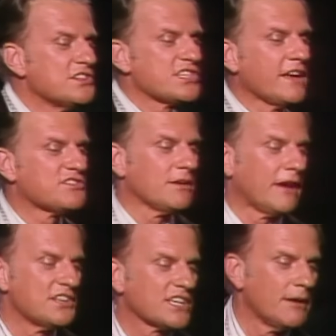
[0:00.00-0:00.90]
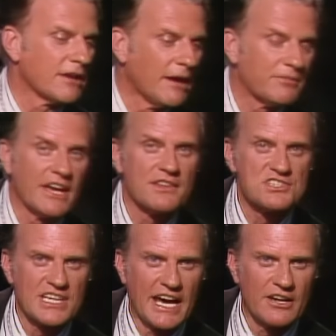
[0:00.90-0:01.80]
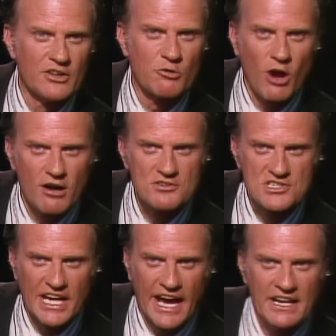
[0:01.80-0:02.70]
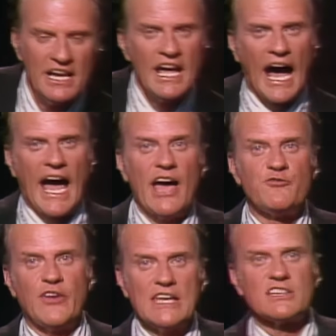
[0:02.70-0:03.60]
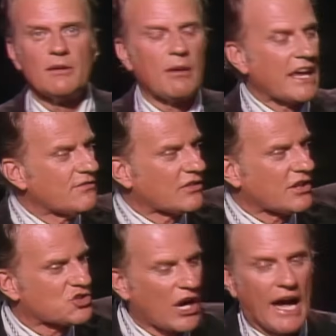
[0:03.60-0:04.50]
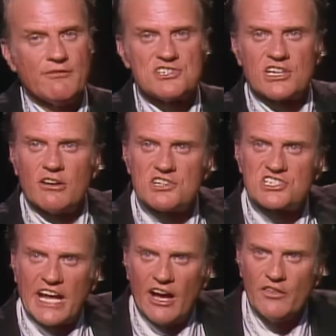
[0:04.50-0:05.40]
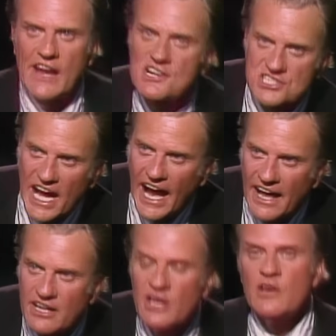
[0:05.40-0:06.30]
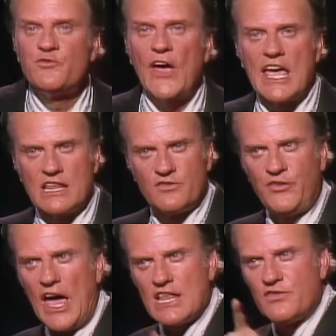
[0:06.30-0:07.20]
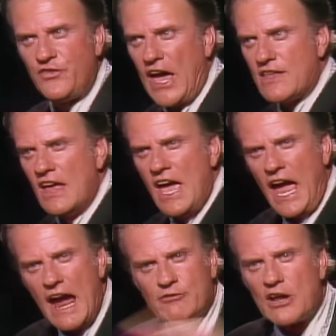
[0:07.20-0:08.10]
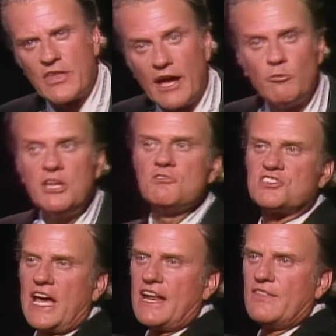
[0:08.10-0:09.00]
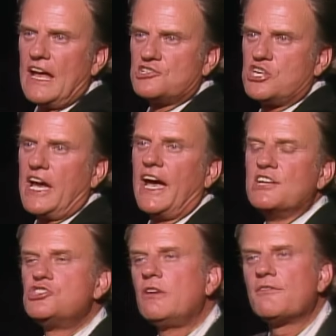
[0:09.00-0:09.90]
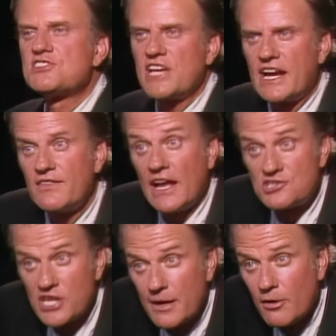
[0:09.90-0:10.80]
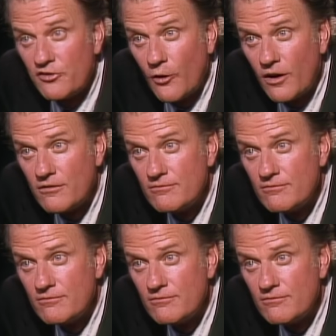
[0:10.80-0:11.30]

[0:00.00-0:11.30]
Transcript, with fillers: see if somebody's coming up the other side on the wrong side. I have faith to believe that the drivers are going to stay on their side. Faith, faith, faith, everything. When you sat in that chair, had you ever sat in that chair before?